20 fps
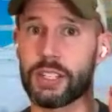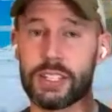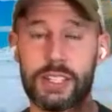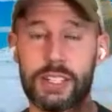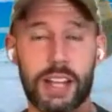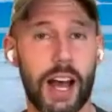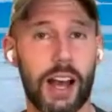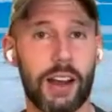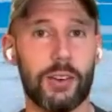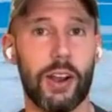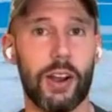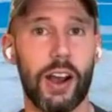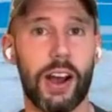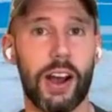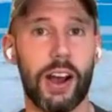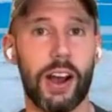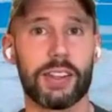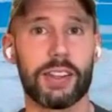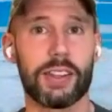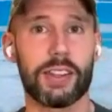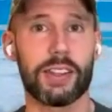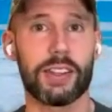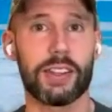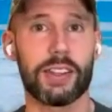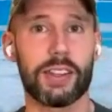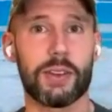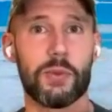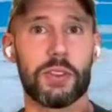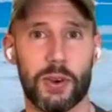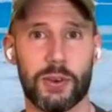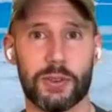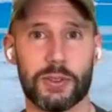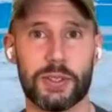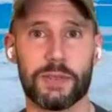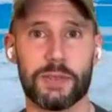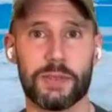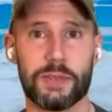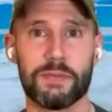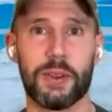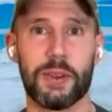a snot rocket with your
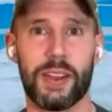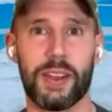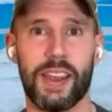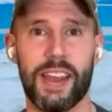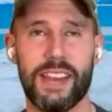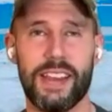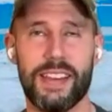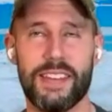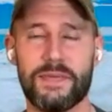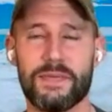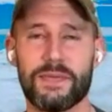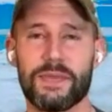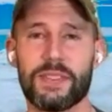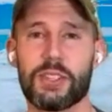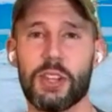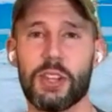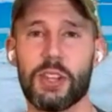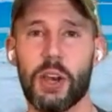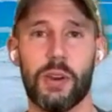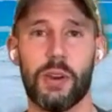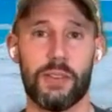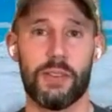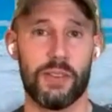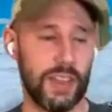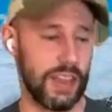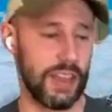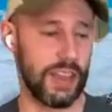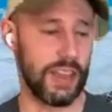nose. Okay. So